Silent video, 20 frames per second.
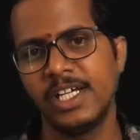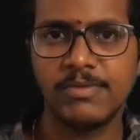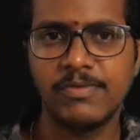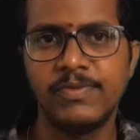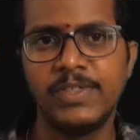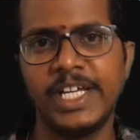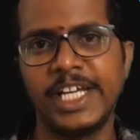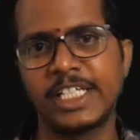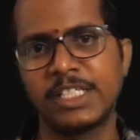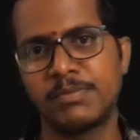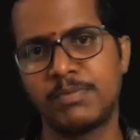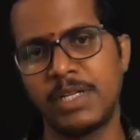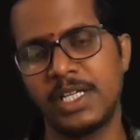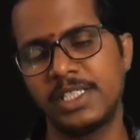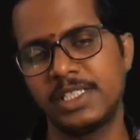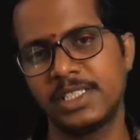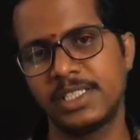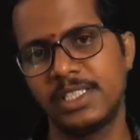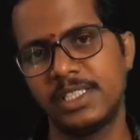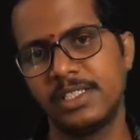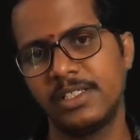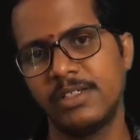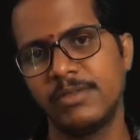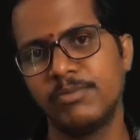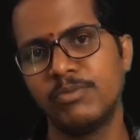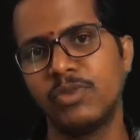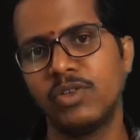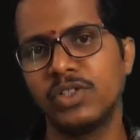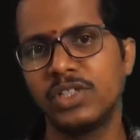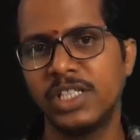we express
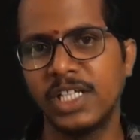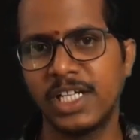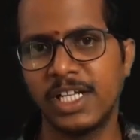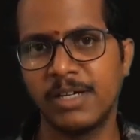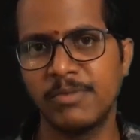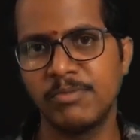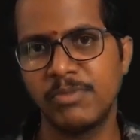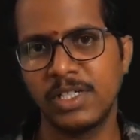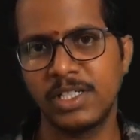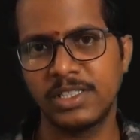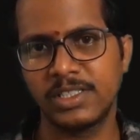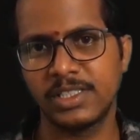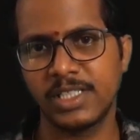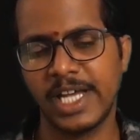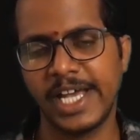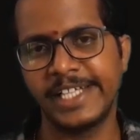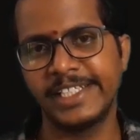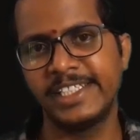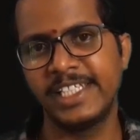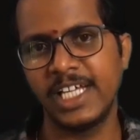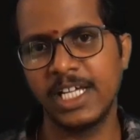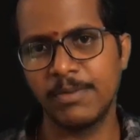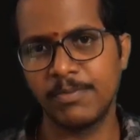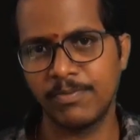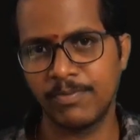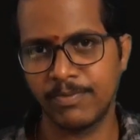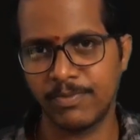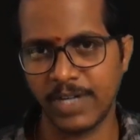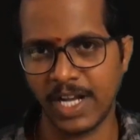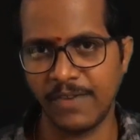both the numbers as
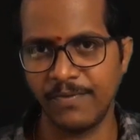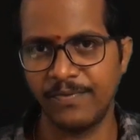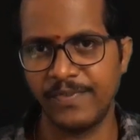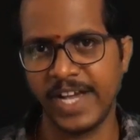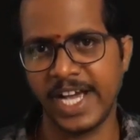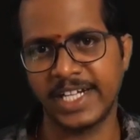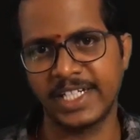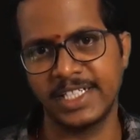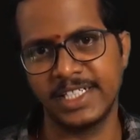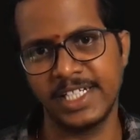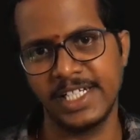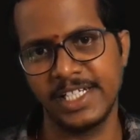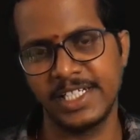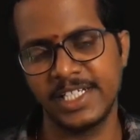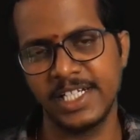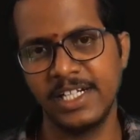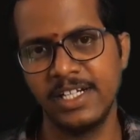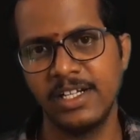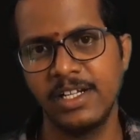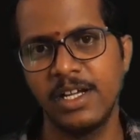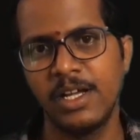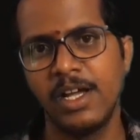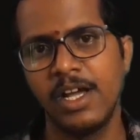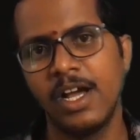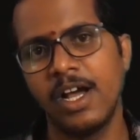their prime factorization.